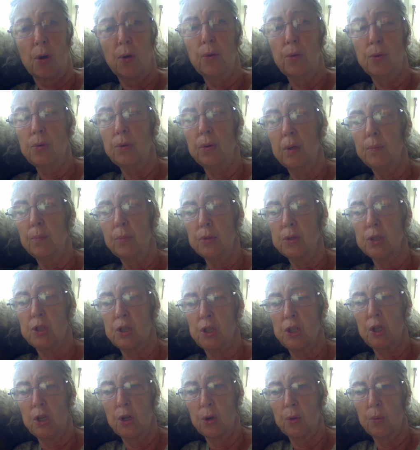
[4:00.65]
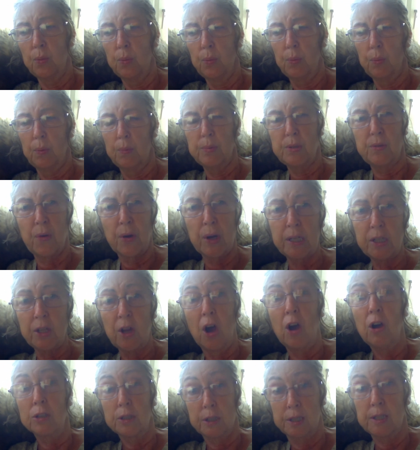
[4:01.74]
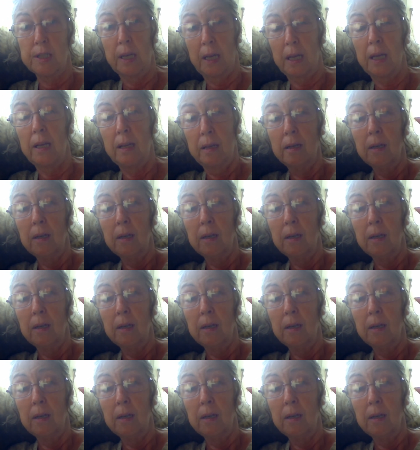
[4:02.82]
It was, it was very Nazi.